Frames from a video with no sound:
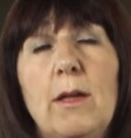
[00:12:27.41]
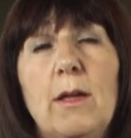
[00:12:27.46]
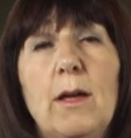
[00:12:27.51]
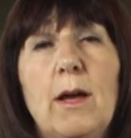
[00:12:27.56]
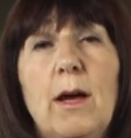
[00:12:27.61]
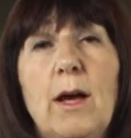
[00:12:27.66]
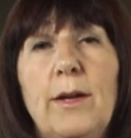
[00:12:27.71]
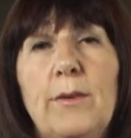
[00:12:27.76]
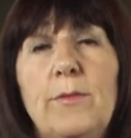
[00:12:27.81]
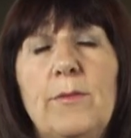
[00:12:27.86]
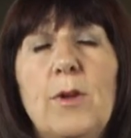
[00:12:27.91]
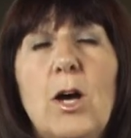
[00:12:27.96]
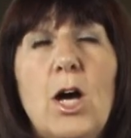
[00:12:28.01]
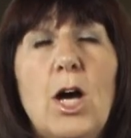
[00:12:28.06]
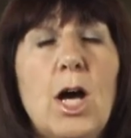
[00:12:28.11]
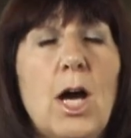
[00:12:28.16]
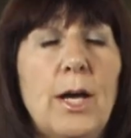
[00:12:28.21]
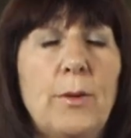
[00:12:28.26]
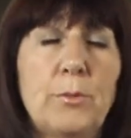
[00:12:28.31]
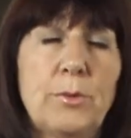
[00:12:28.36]

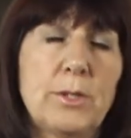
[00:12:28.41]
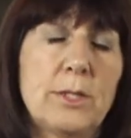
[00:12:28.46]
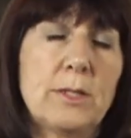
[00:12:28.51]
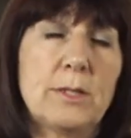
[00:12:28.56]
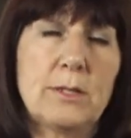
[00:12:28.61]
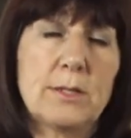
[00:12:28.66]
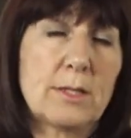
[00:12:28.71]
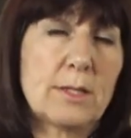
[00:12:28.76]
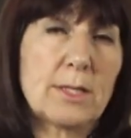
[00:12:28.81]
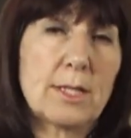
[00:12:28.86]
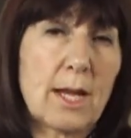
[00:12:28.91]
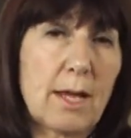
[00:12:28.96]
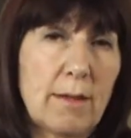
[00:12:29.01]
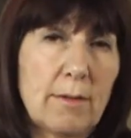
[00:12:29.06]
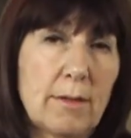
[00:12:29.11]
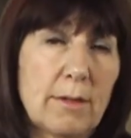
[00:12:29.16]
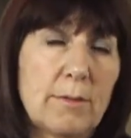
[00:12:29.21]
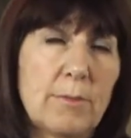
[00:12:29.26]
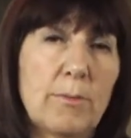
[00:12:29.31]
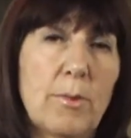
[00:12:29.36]
I wouldn't say
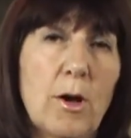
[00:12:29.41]
that